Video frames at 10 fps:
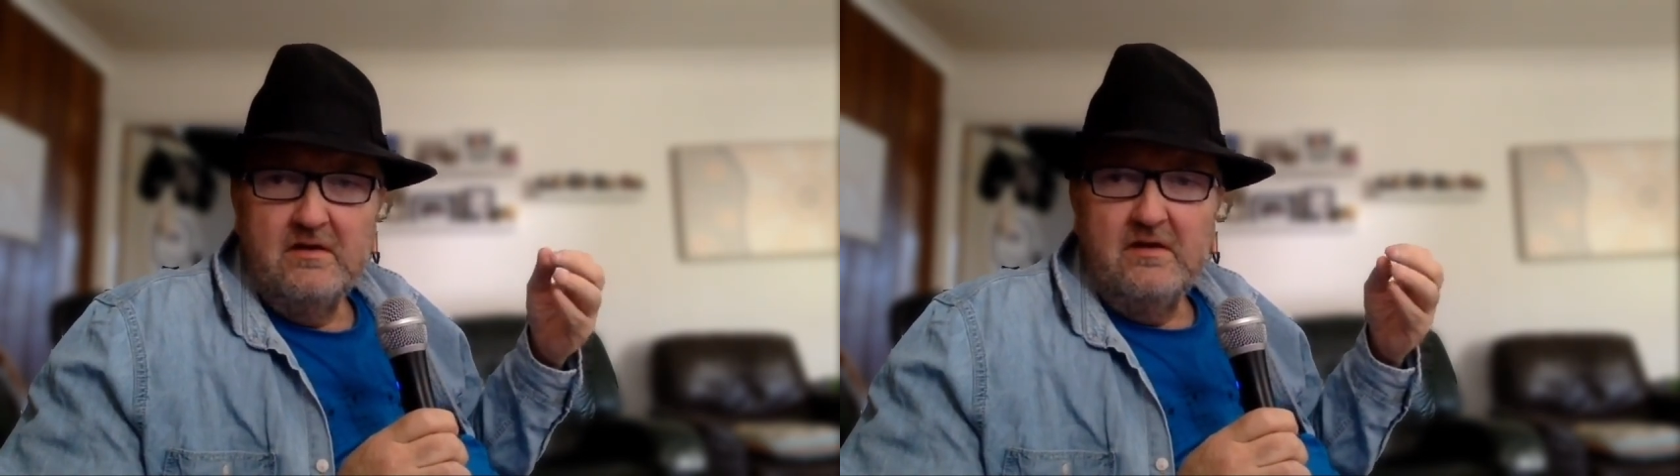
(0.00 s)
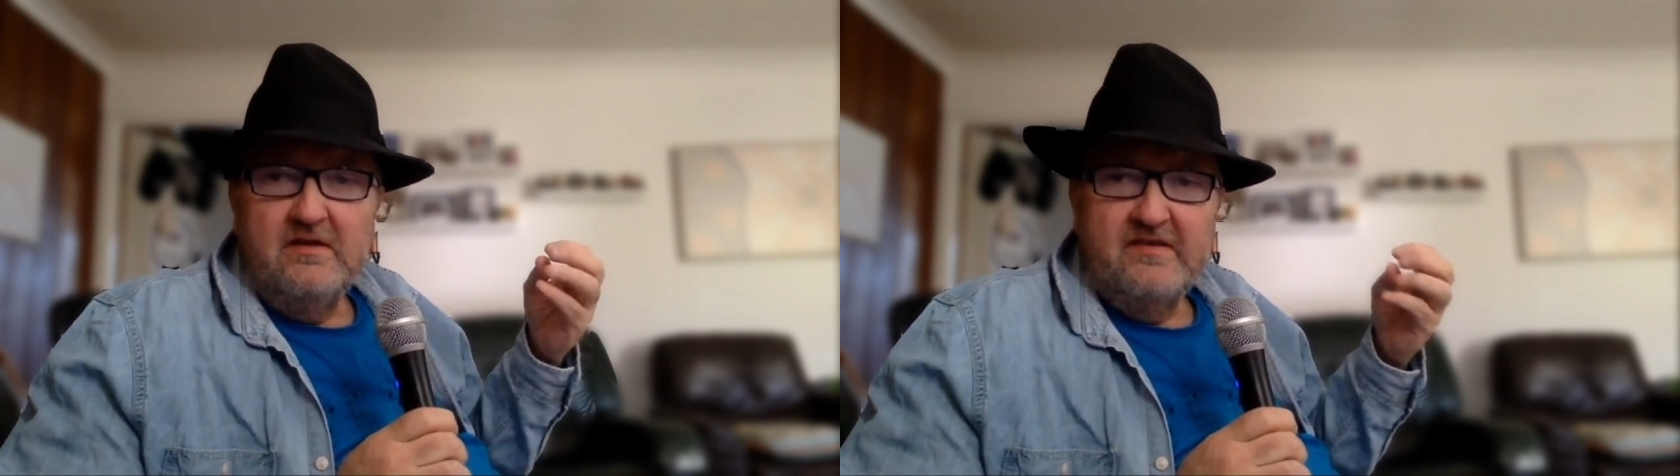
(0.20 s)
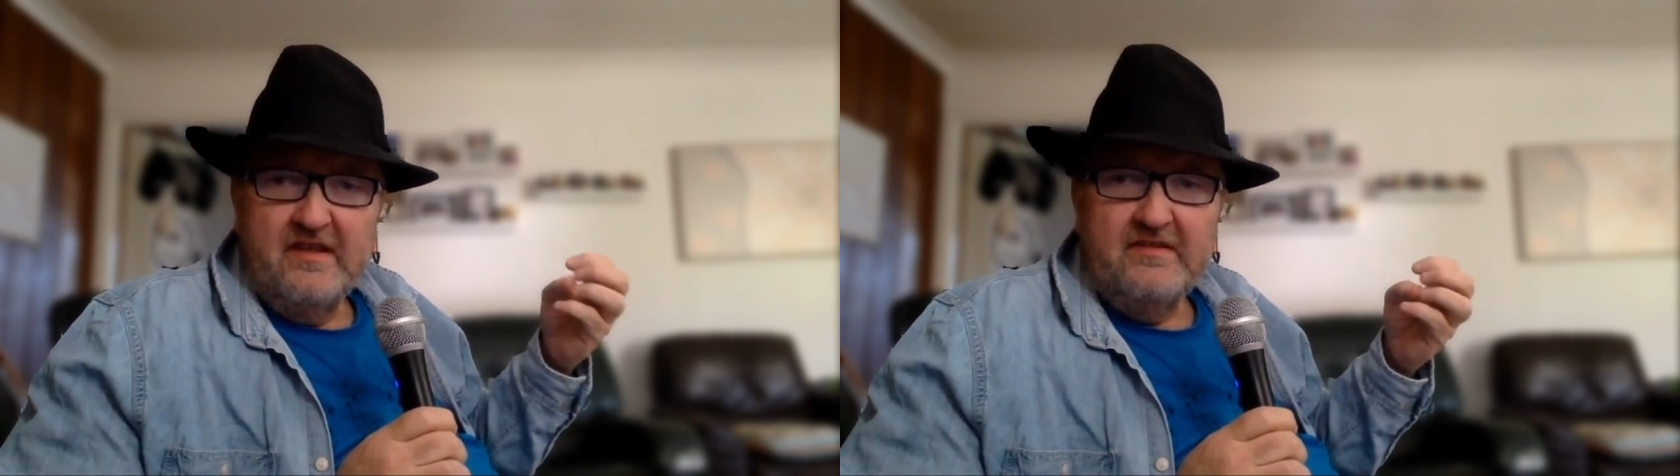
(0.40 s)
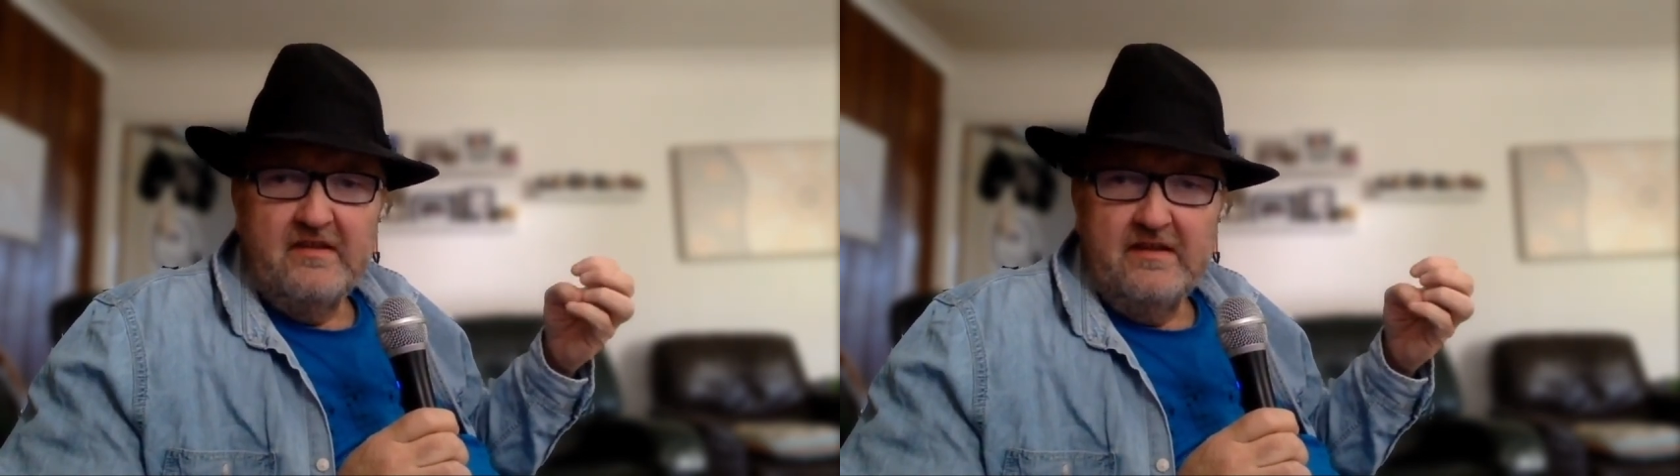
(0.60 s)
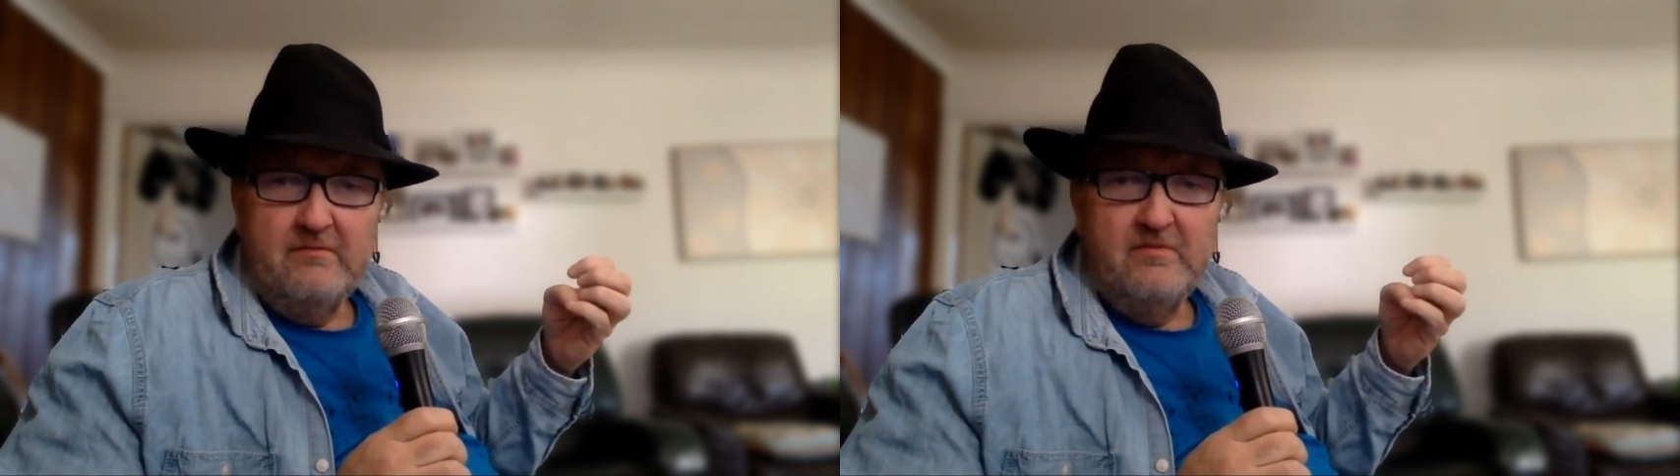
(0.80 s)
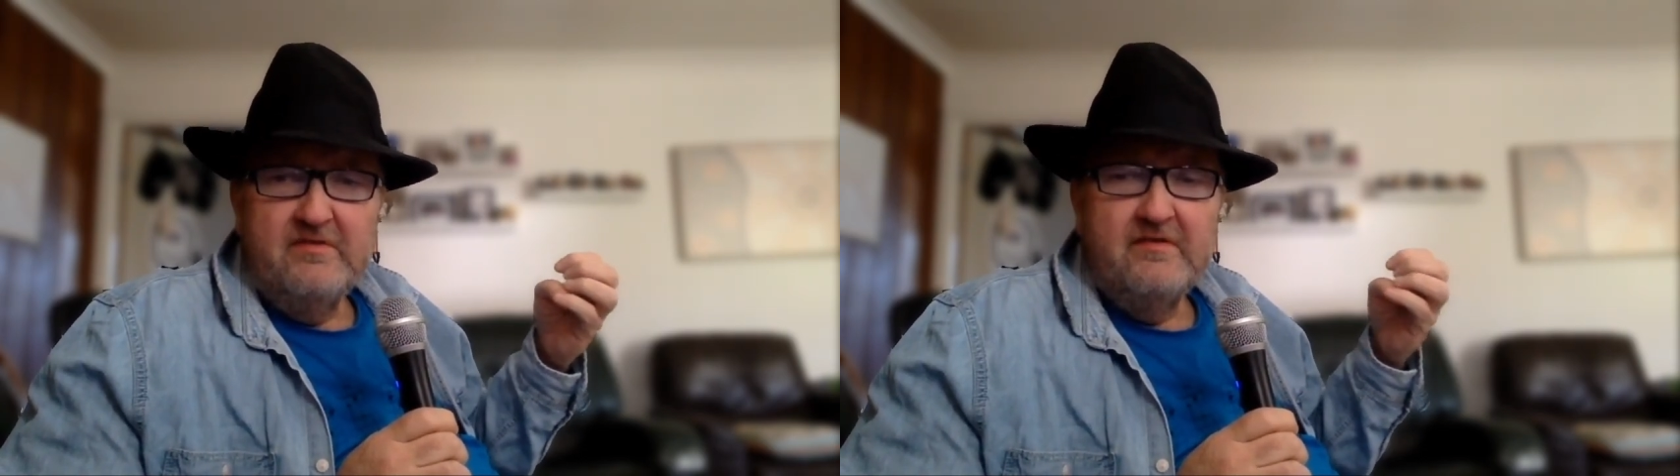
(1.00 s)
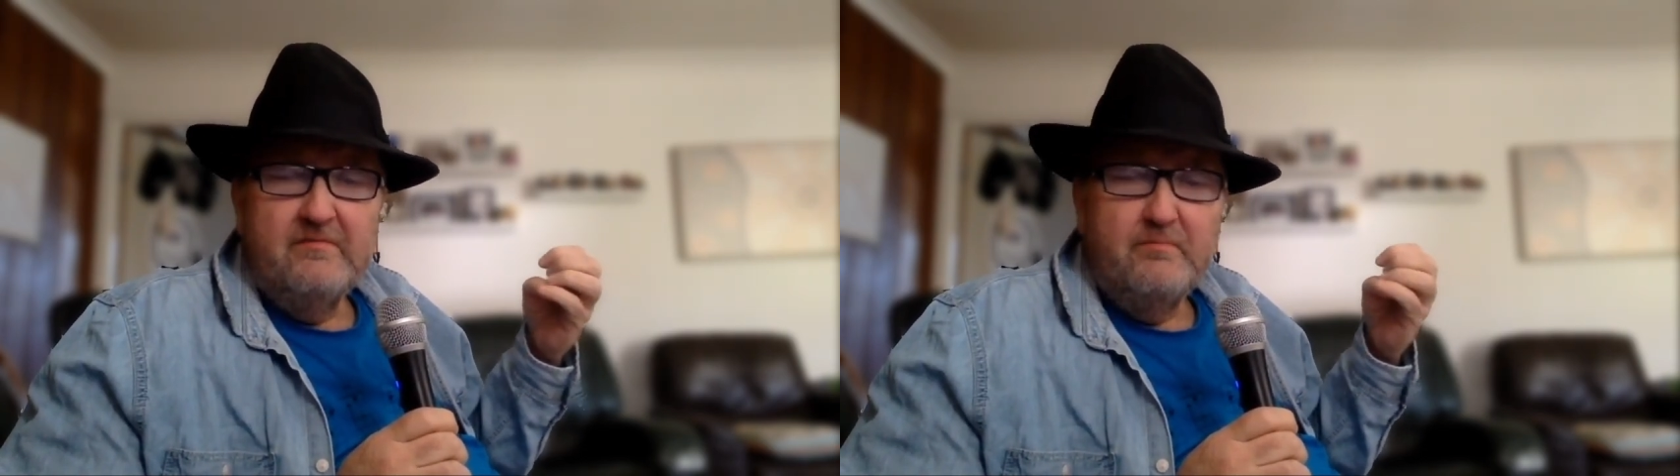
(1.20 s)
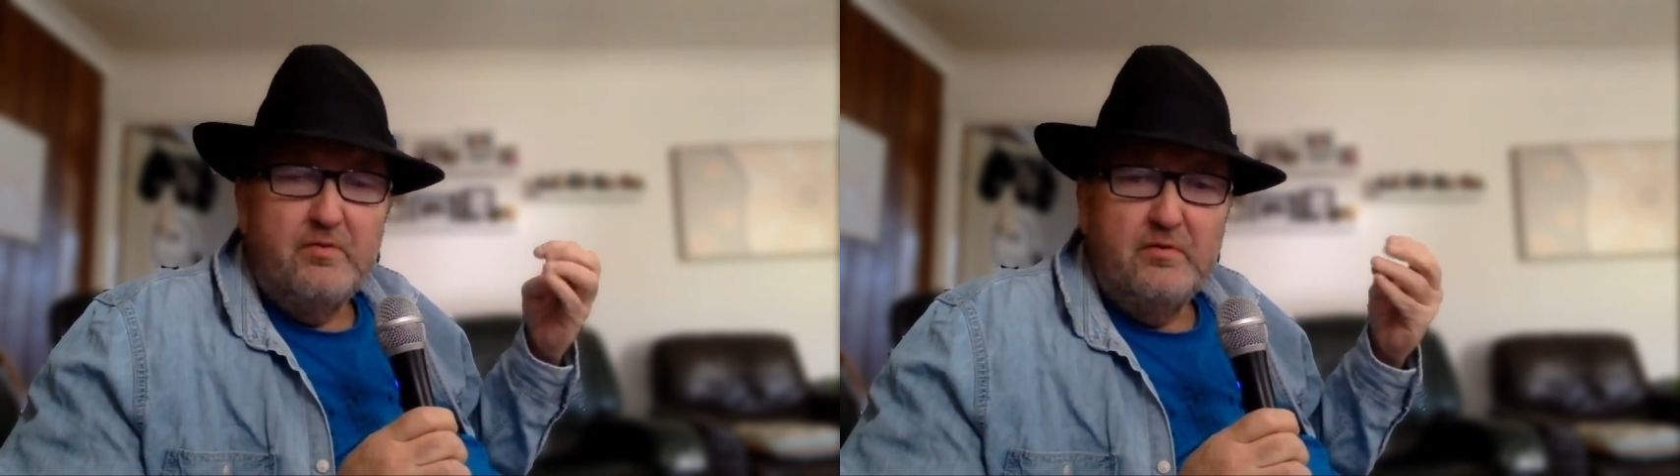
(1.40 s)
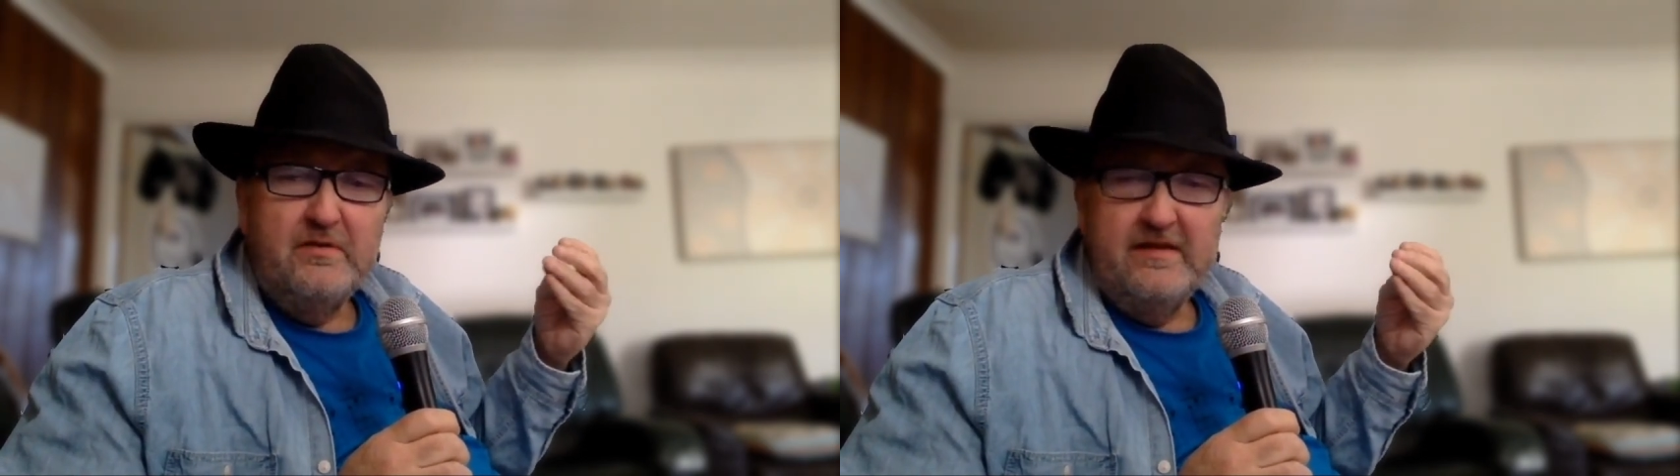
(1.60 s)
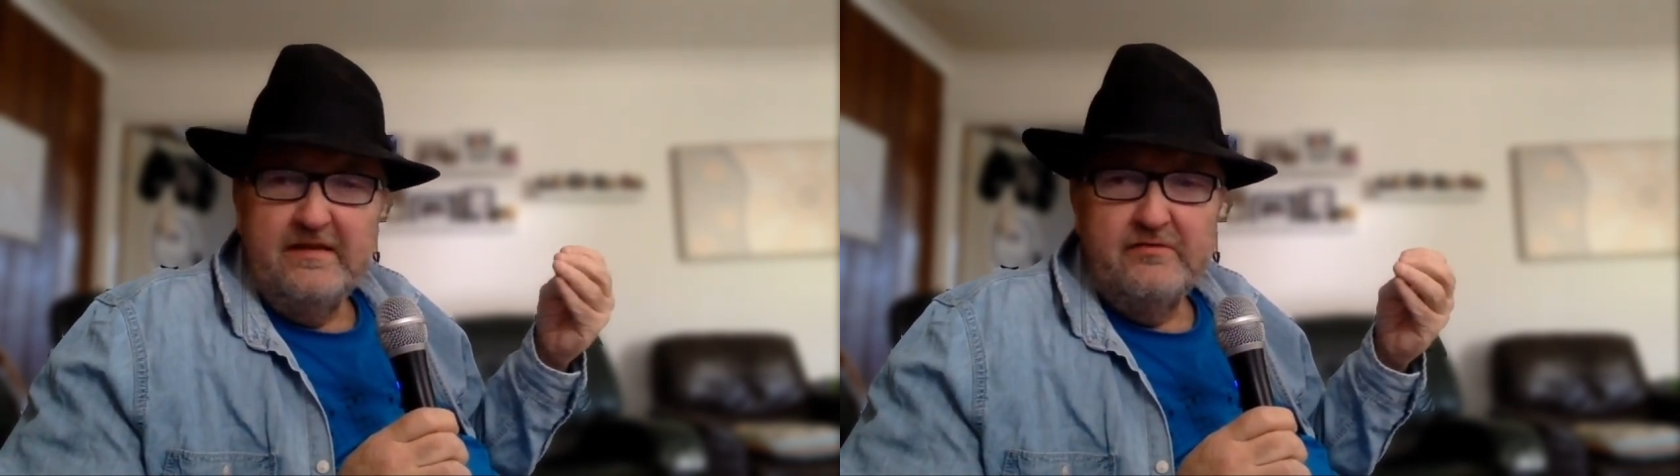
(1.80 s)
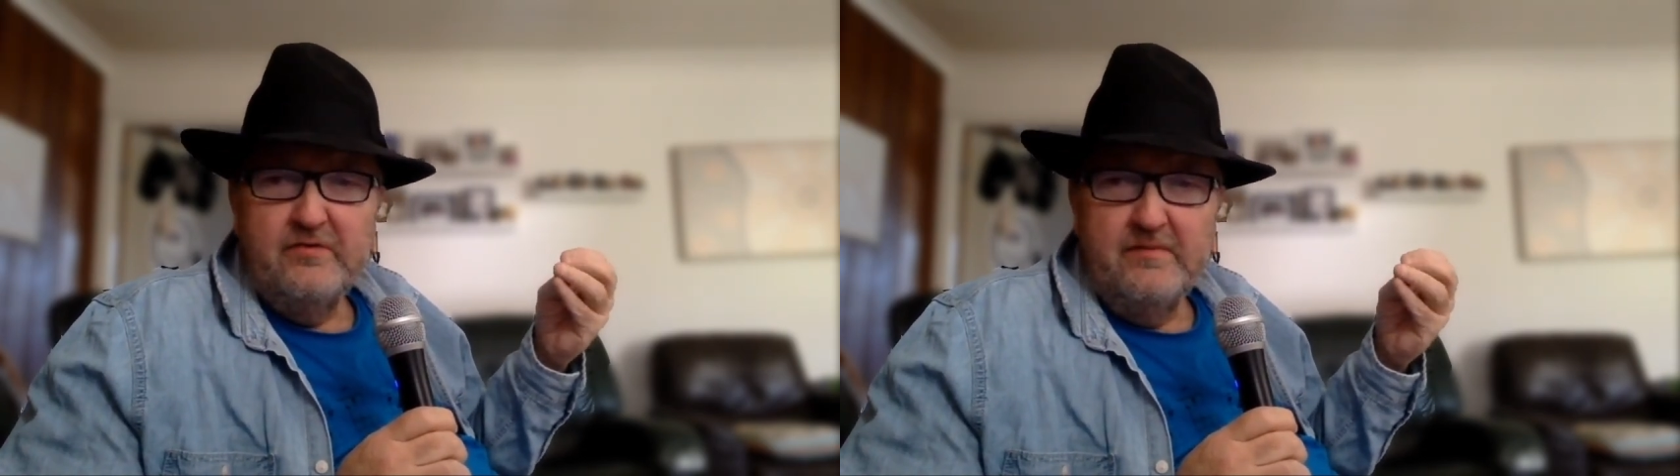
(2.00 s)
Southerly was a purely literary